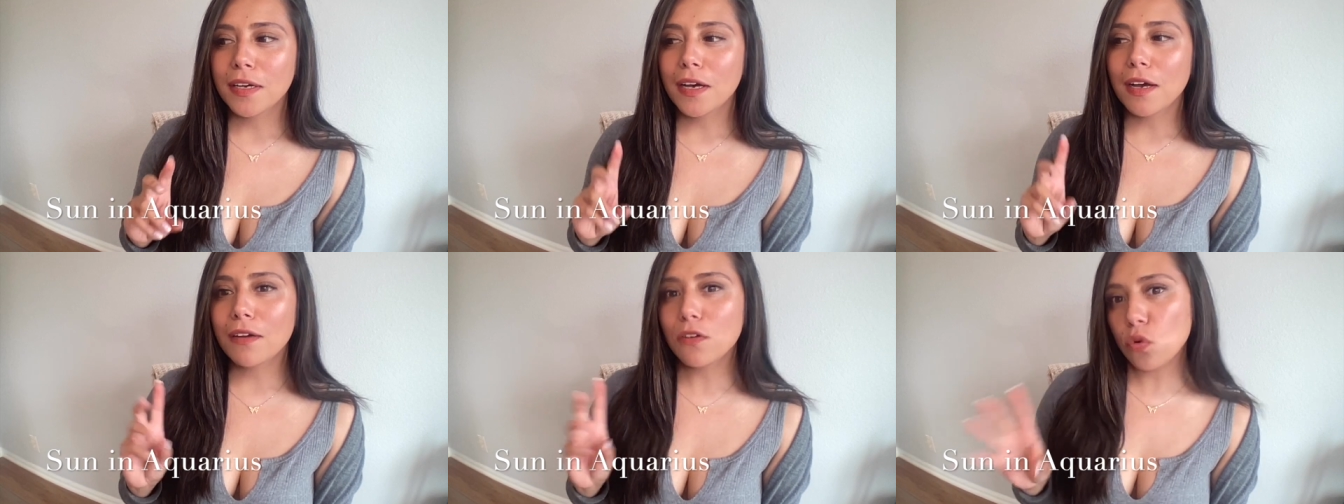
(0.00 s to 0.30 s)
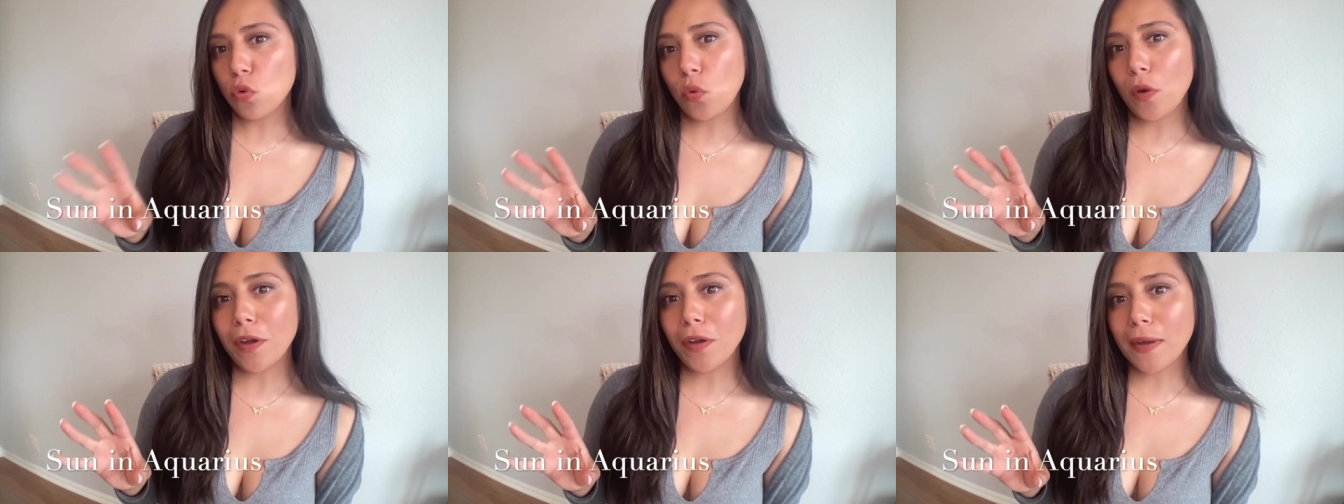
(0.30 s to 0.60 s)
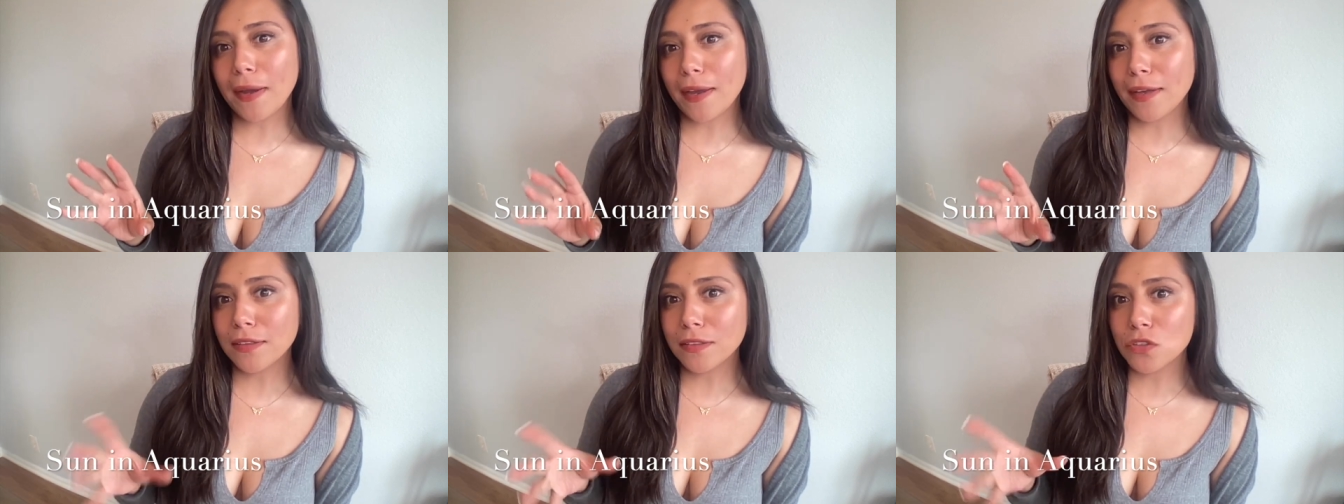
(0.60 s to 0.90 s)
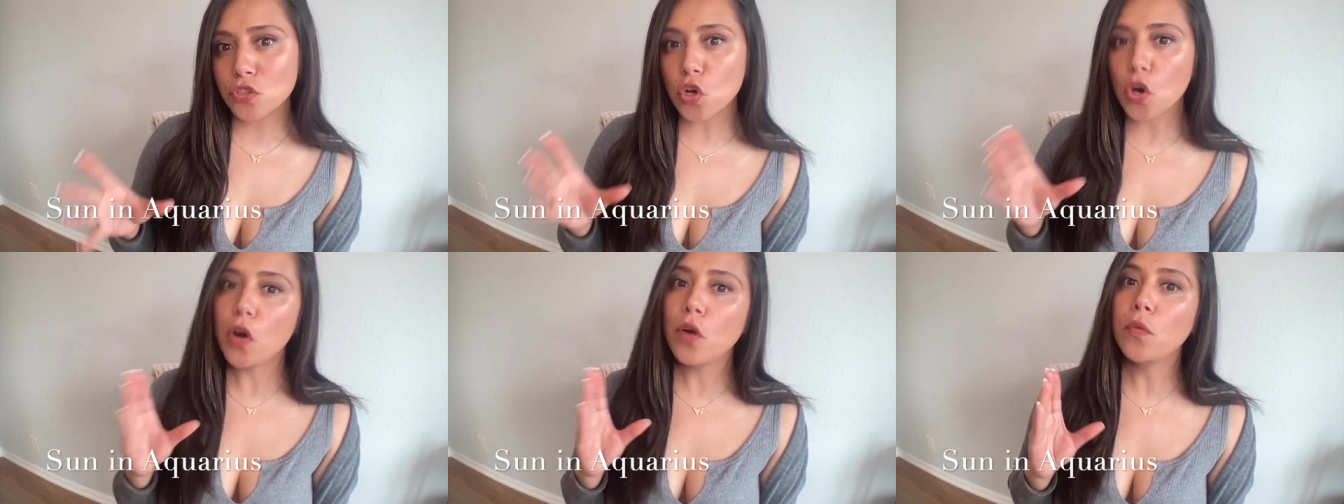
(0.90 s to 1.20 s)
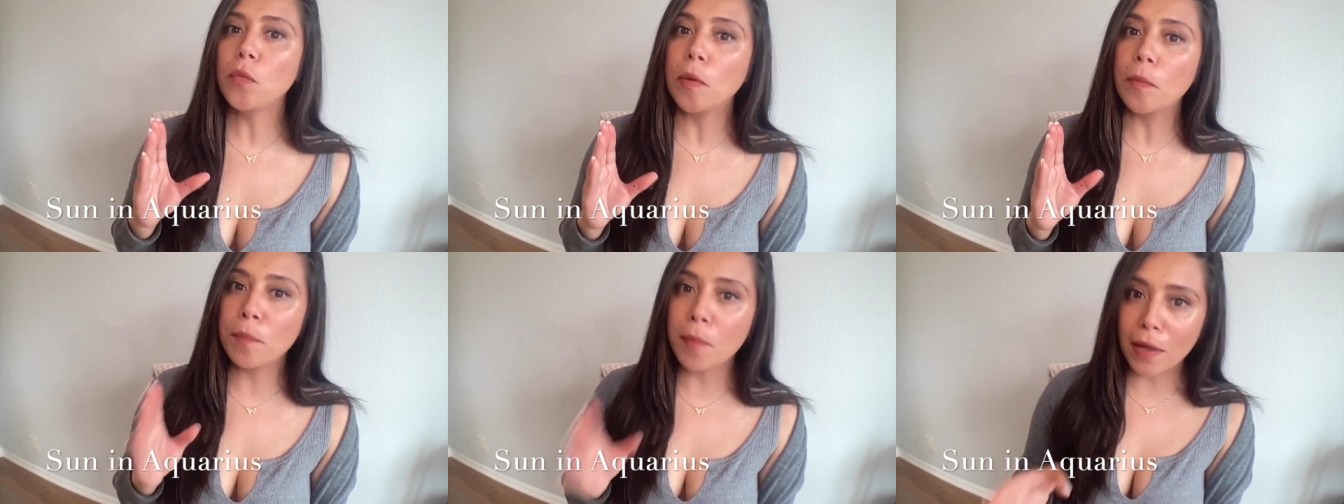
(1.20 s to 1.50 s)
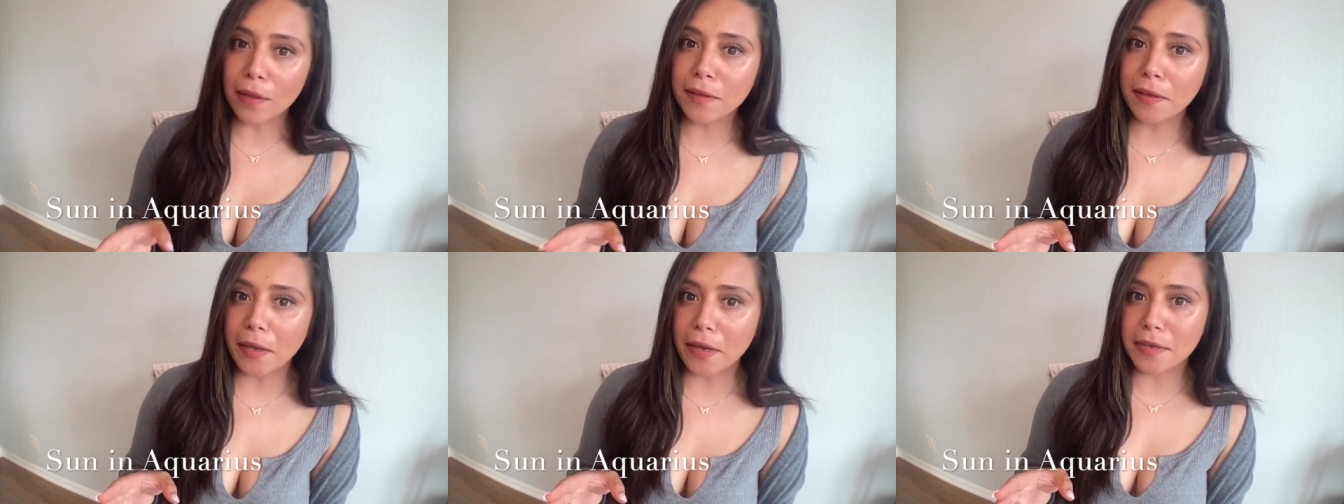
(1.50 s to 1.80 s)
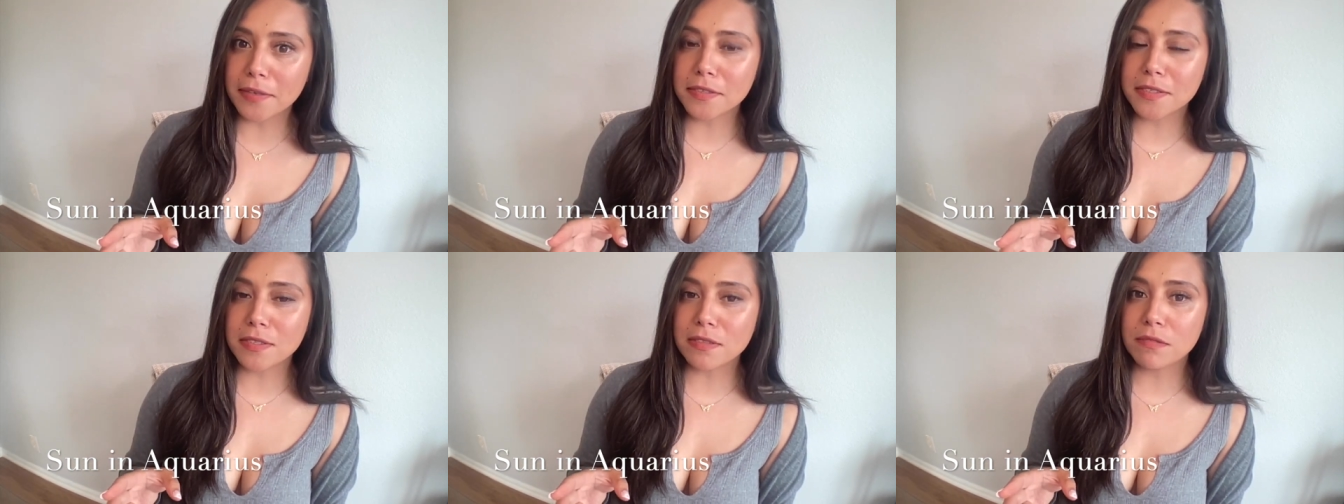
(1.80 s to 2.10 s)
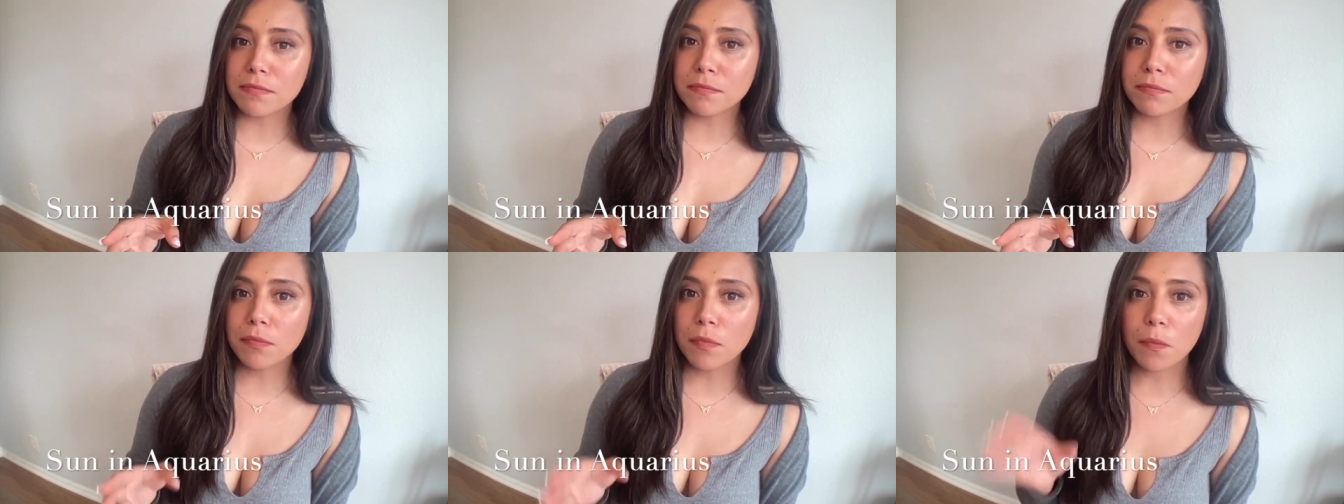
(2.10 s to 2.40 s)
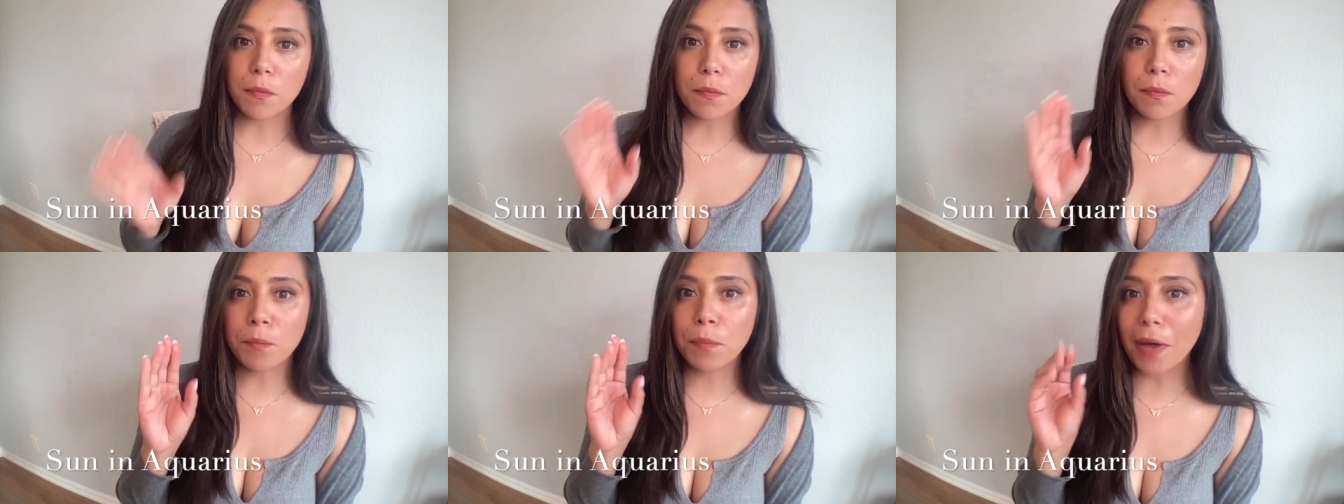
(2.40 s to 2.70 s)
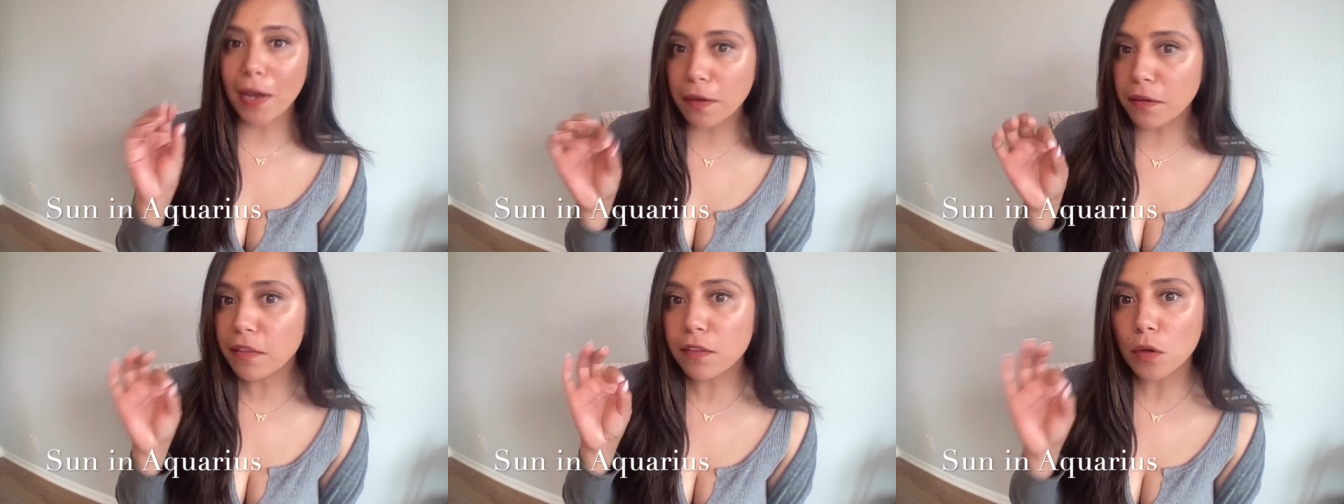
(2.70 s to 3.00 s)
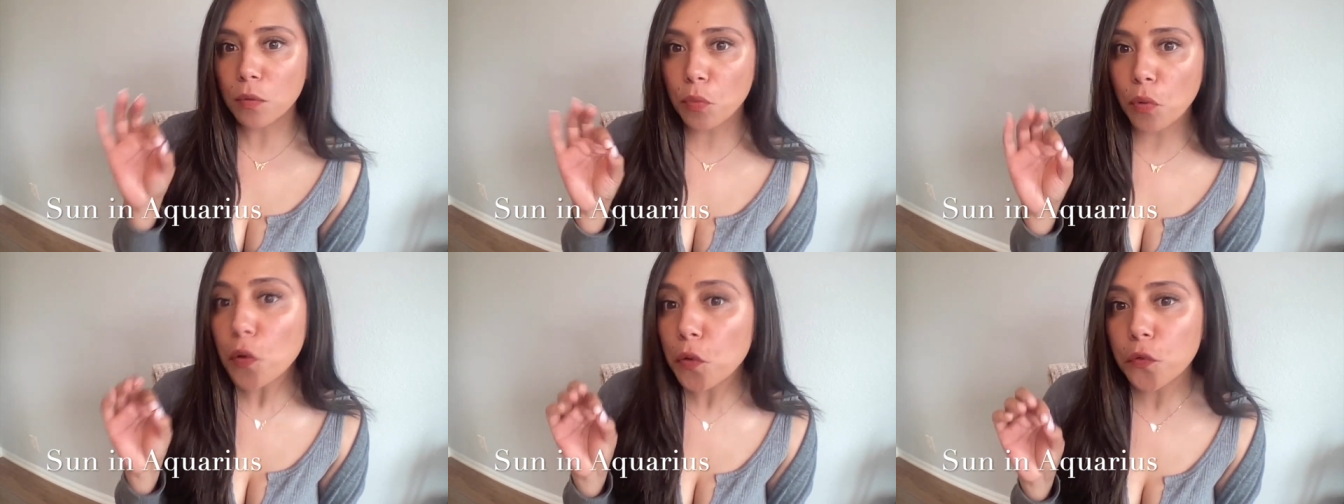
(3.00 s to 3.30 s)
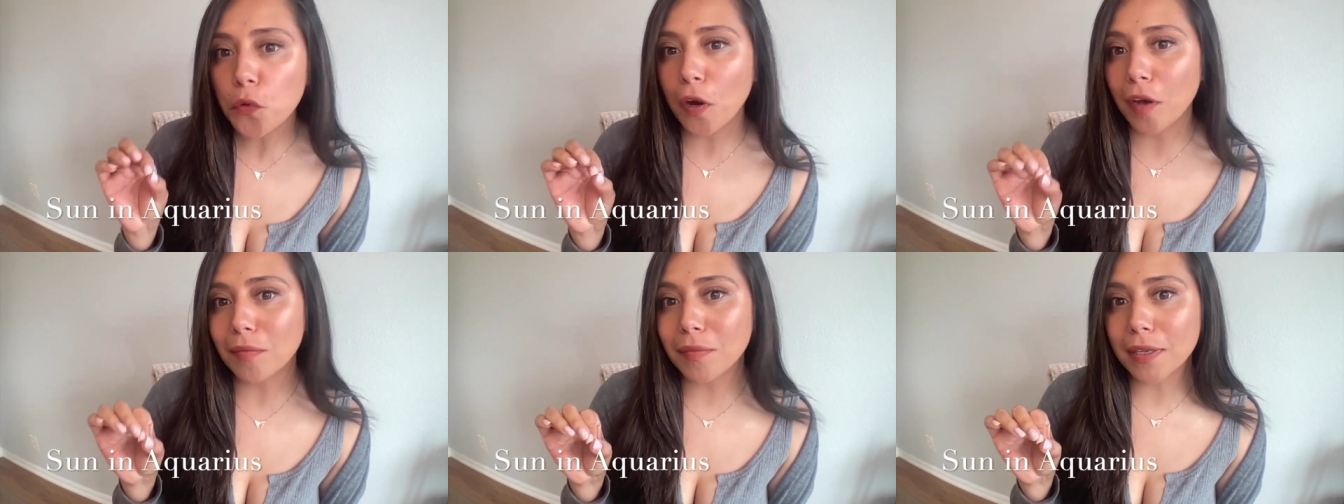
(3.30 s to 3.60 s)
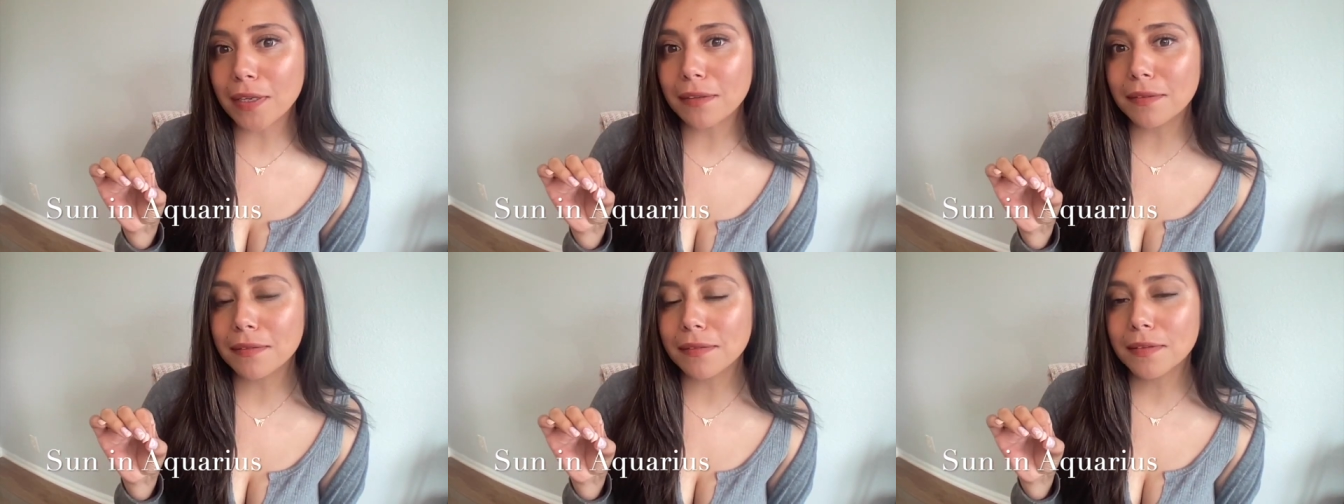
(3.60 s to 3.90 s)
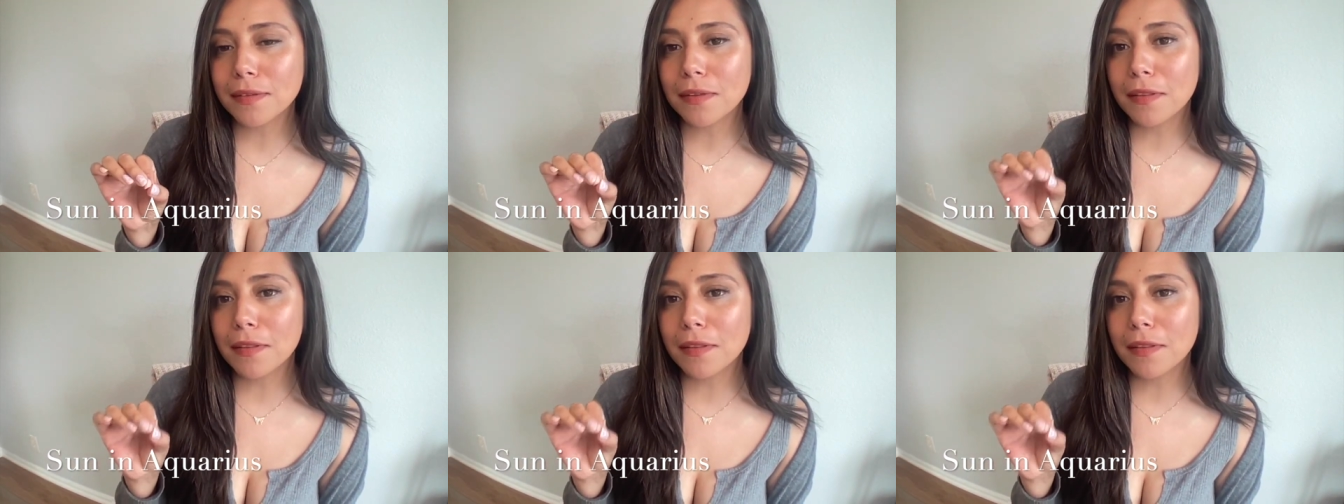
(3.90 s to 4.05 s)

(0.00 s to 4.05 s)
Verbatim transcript: Aquarians are rebellious by their programming.